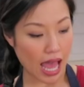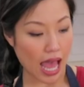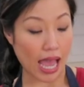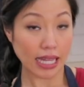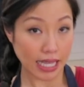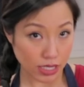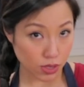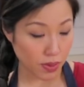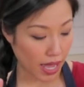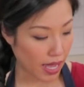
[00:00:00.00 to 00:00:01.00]
I like
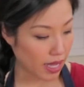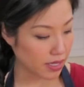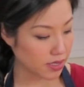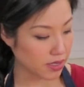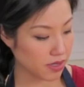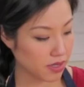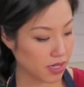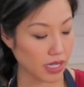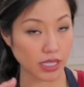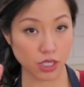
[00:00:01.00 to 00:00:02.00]
to add
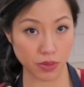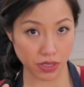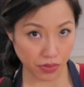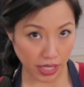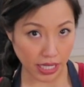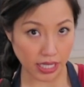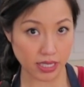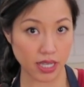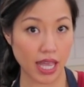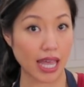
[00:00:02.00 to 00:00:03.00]
a little bit of
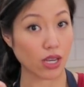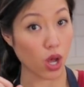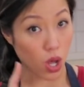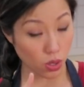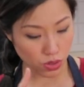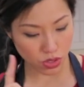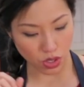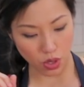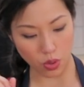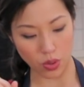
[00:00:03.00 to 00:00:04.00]
heat and
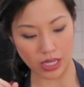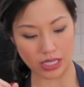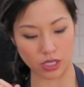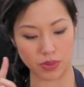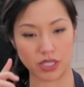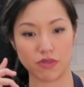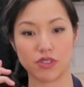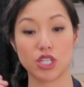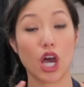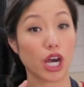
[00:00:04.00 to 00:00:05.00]
also a little bit
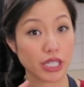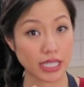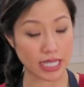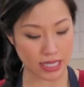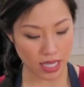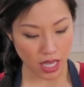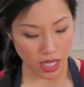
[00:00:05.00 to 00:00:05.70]
of tartness.